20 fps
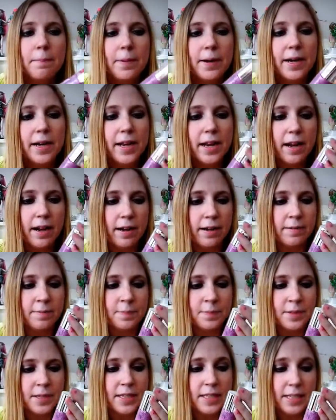But
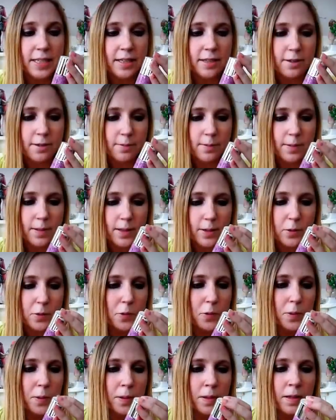um, it did look really
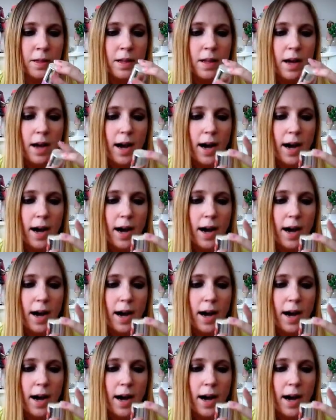cool.